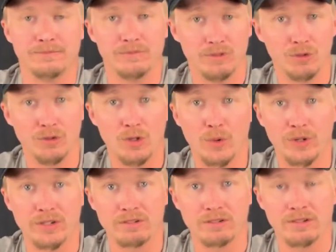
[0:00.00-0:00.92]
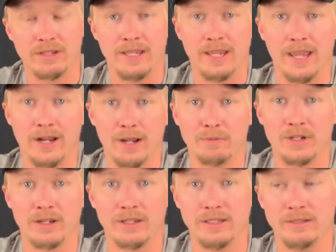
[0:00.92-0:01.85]
You'll notice. And I'm
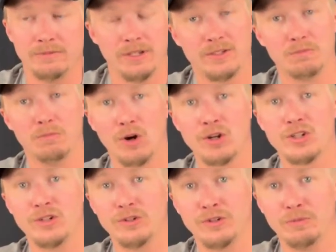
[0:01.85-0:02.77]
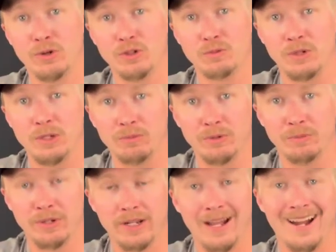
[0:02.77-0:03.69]
talking, it's marginal to most people,
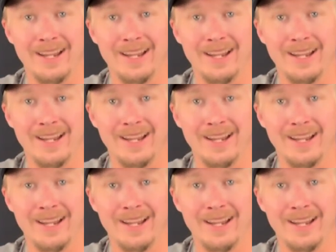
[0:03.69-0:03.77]
but